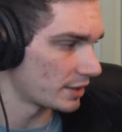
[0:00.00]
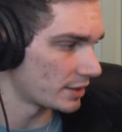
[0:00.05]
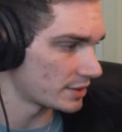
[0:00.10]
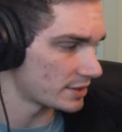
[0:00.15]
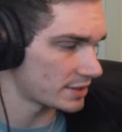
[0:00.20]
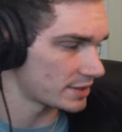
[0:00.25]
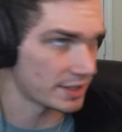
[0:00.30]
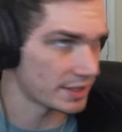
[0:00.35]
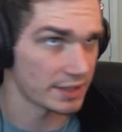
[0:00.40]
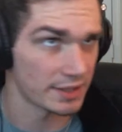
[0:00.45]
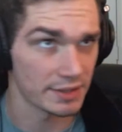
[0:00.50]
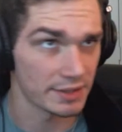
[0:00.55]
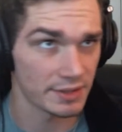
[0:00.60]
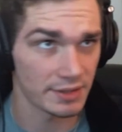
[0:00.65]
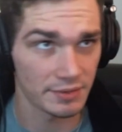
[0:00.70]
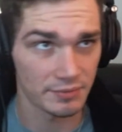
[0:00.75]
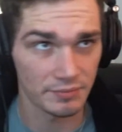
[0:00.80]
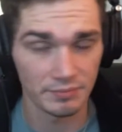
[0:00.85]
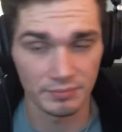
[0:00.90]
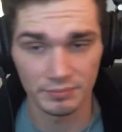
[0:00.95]

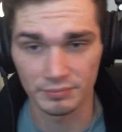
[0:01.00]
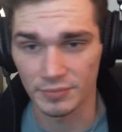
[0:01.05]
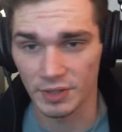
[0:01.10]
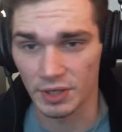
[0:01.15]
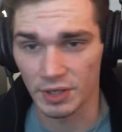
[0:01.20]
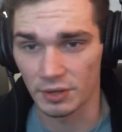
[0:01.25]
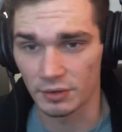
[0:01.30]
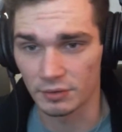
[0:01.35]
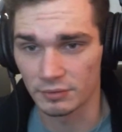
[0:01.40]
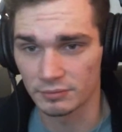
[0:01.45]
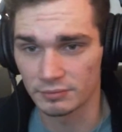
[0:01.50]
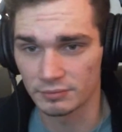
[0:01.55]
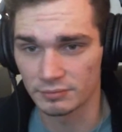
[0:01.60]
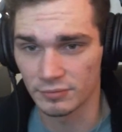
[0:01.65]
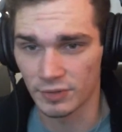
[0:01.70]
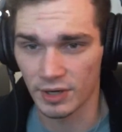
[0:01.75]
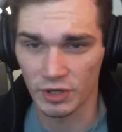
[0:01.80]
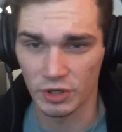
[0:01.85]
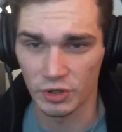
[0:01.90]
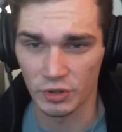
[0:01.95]
since, you know,
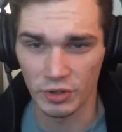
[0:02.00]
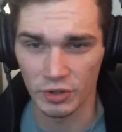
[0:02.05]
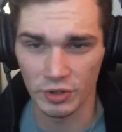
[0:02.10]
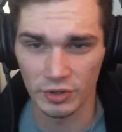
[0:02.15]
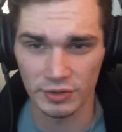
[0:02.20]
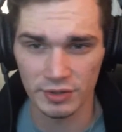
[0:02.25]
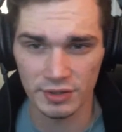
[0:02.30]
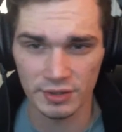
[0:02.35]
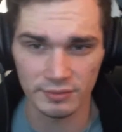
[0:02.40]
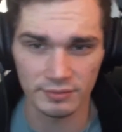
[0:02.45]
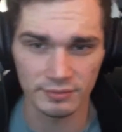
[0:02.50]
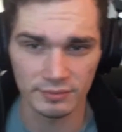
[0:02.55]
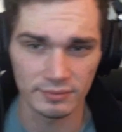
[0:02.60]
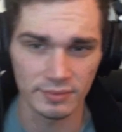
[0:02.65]
around New Year's.